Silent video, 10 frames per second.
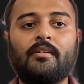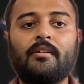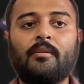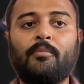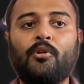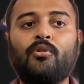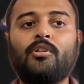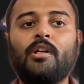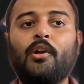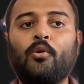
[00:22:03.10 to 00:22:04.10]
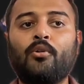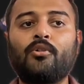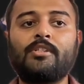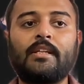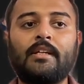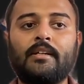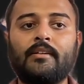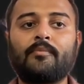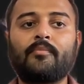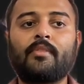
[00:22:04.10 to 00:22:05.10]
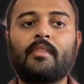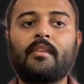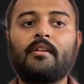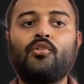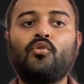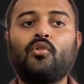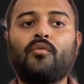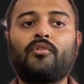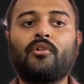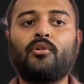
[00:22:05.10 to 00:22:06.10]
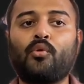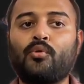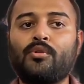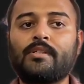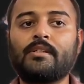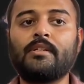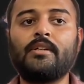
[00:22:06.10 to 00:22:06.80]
upload the logos here, two of your logos,